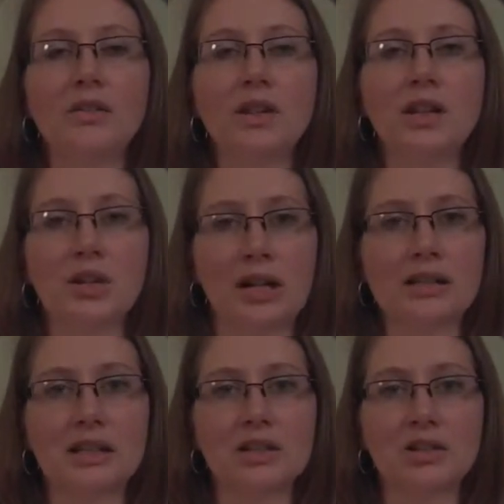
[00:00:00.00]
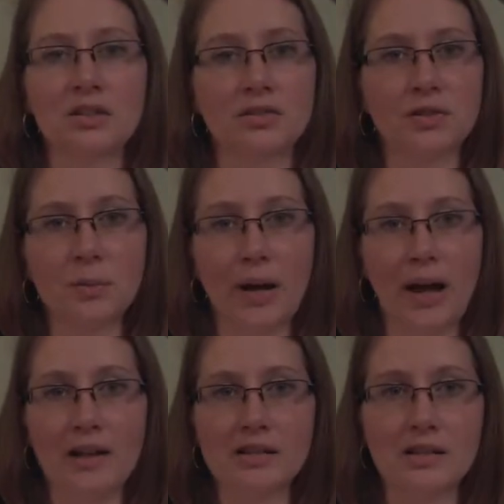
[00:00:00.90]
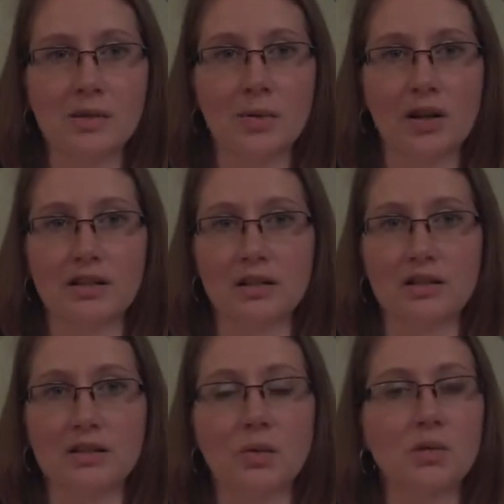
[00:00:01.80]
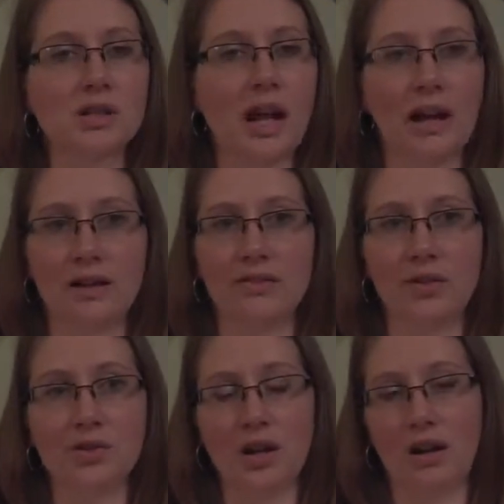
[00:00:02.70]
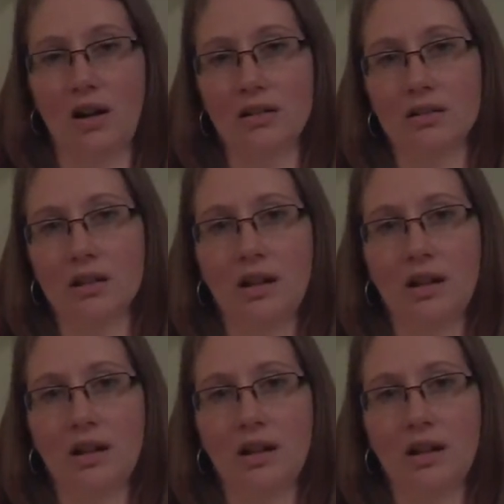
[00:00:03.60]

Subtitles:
The transition from past to present was not confusing at all,